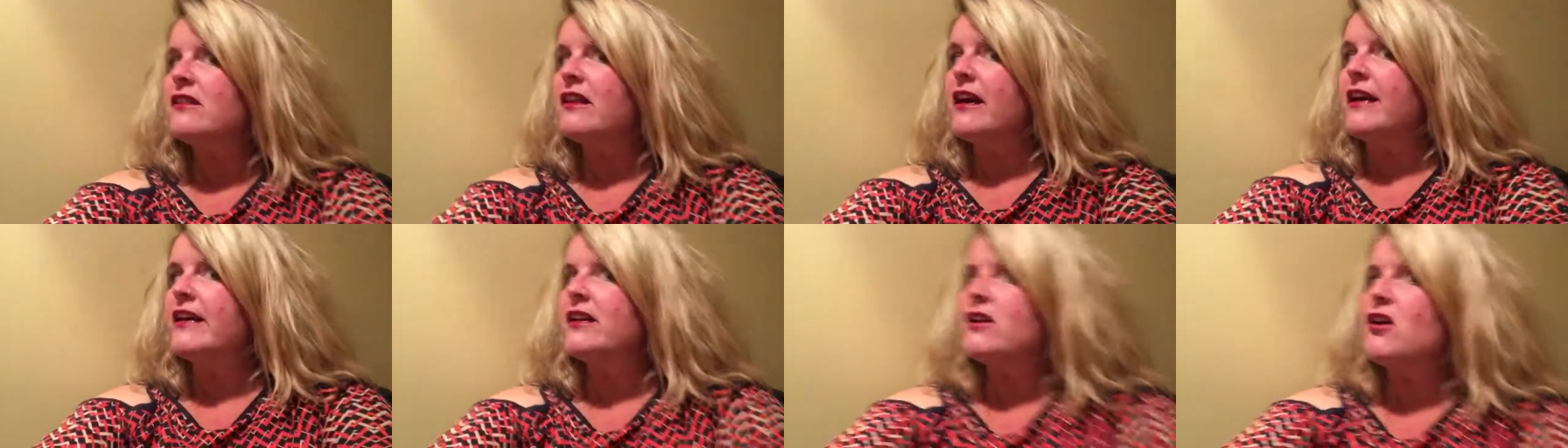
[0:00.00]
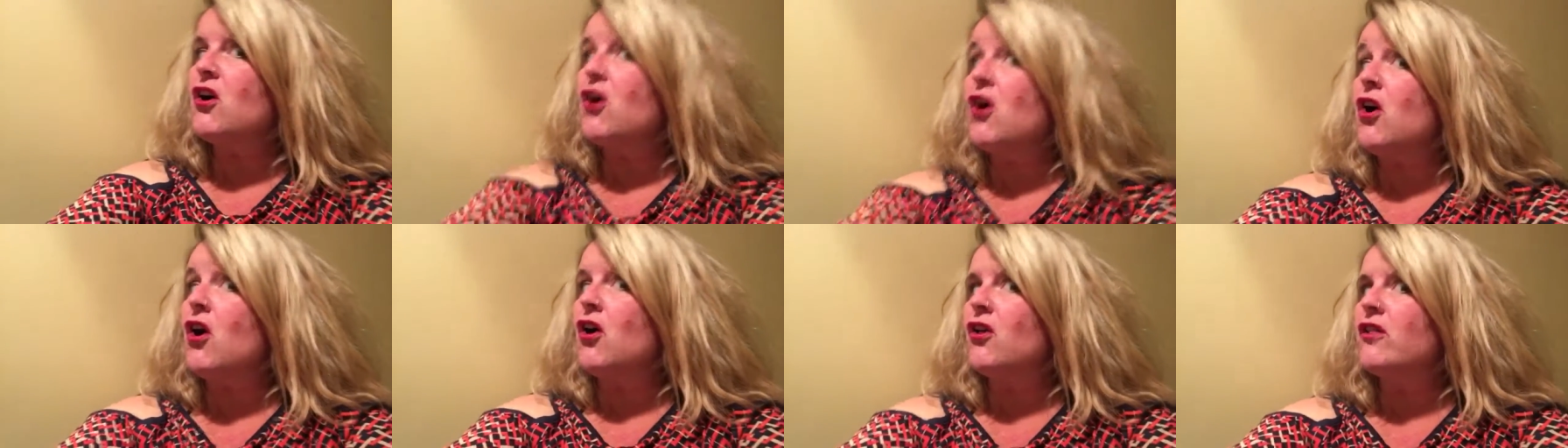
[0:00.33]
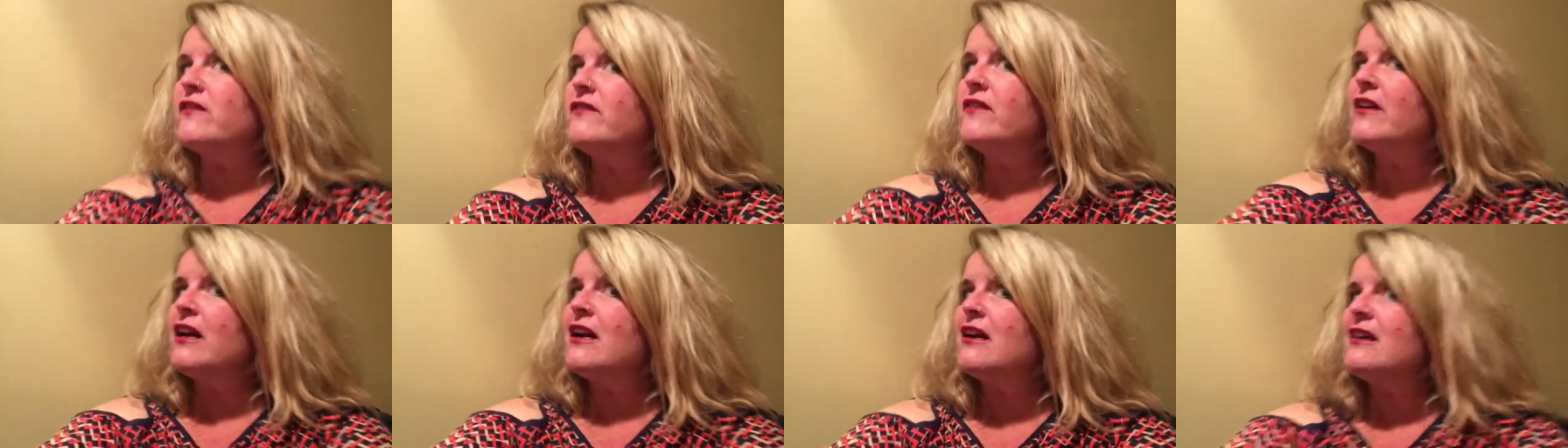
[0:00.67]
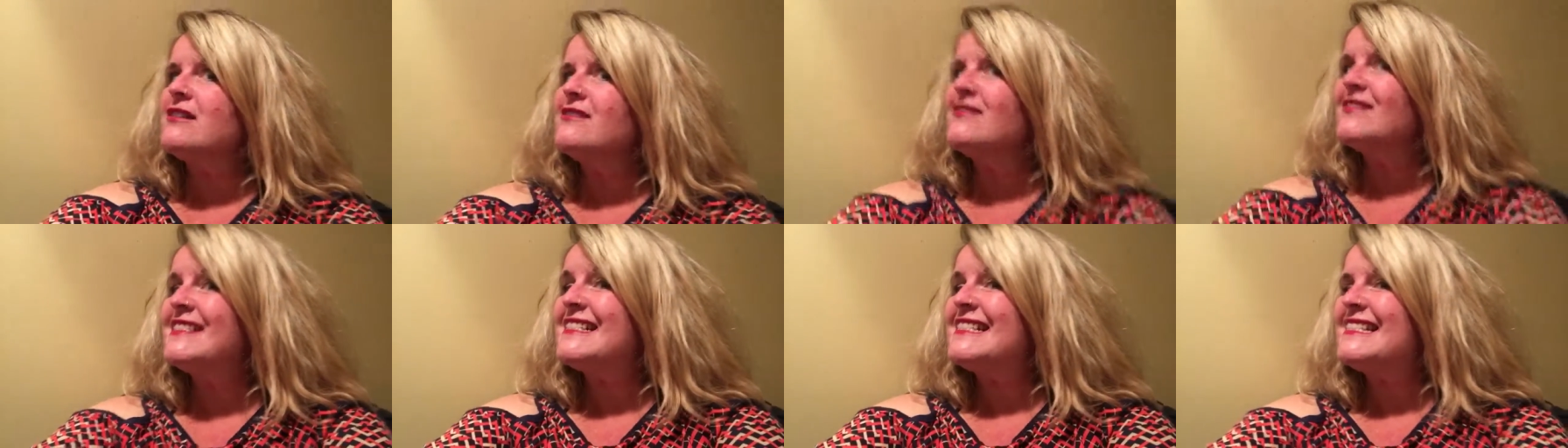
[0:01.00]
like all of it
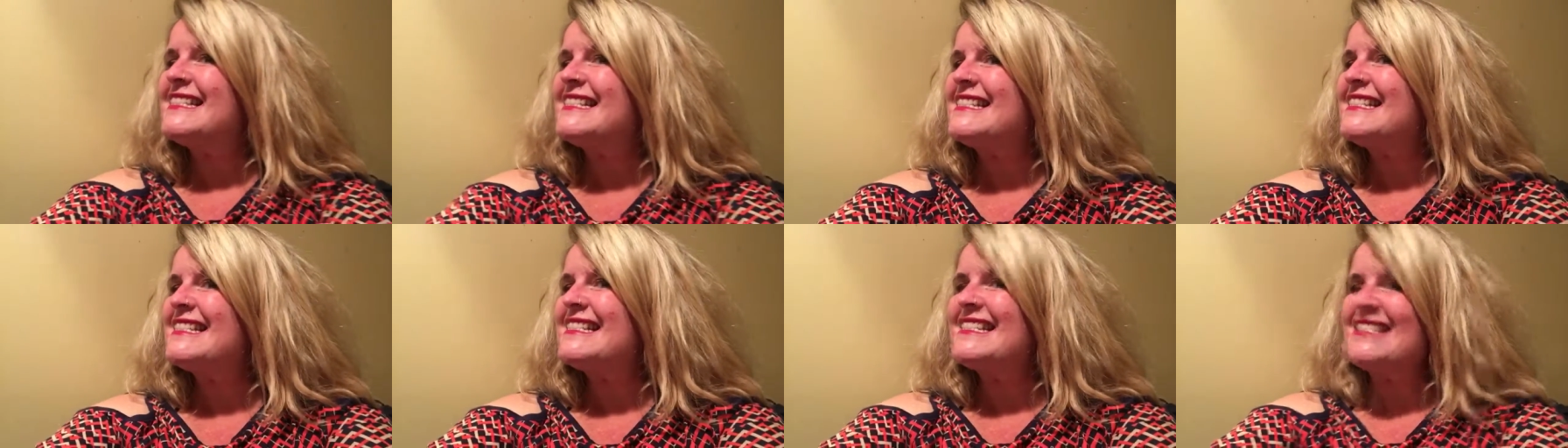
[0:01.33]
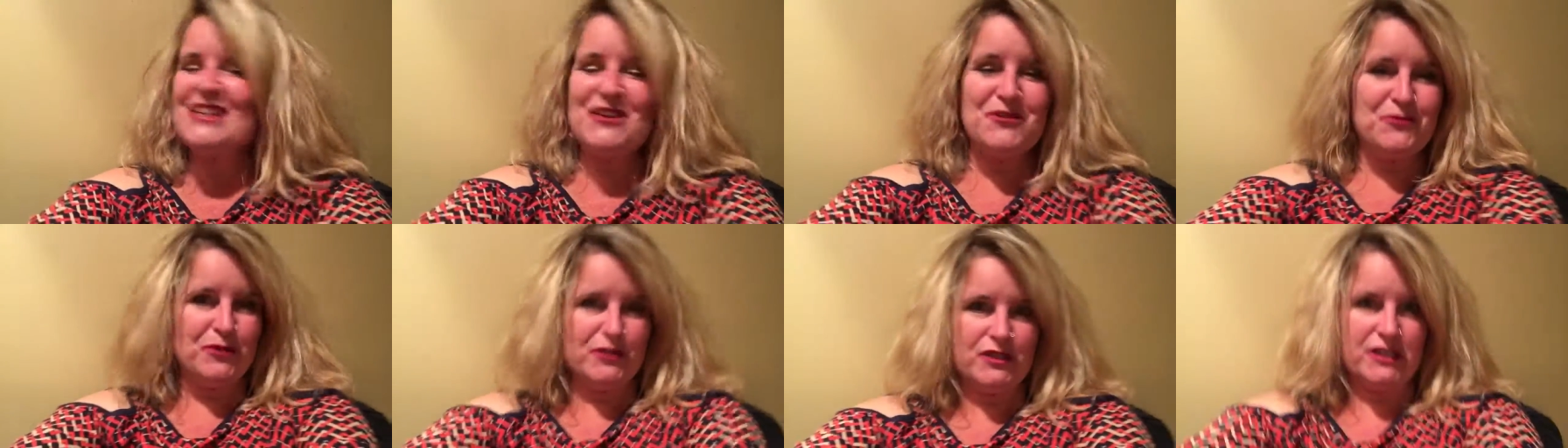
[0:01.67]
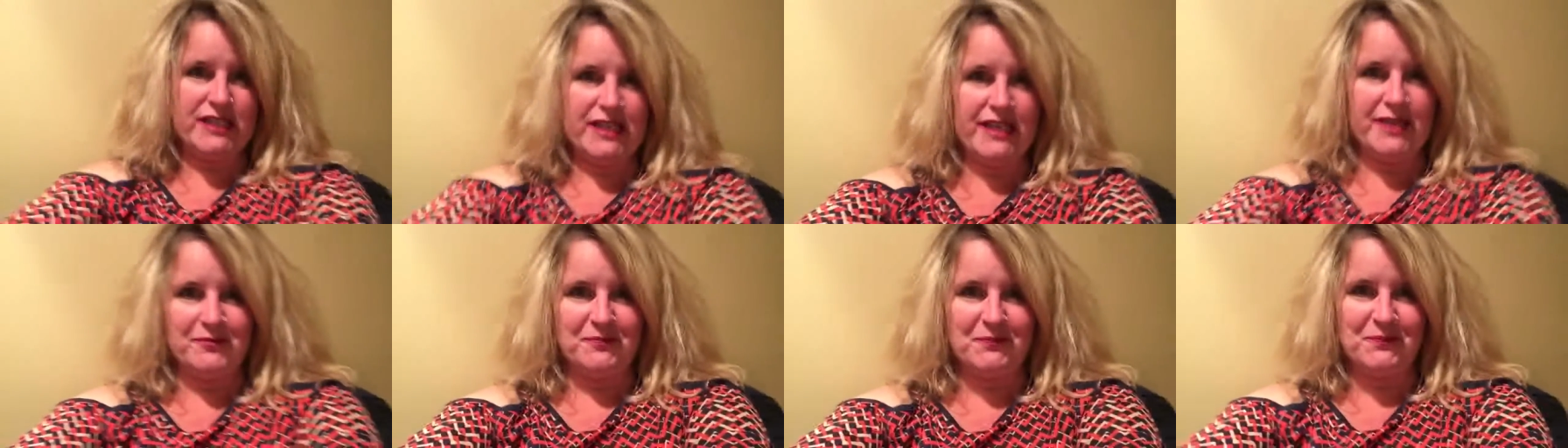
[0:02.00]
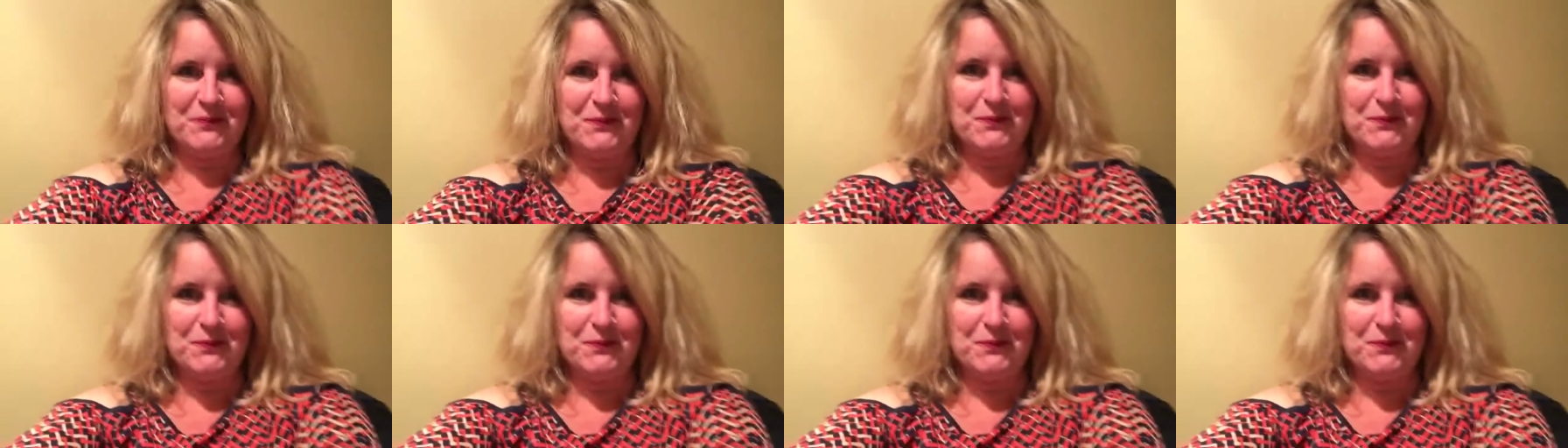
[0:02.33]
off. So we'll see.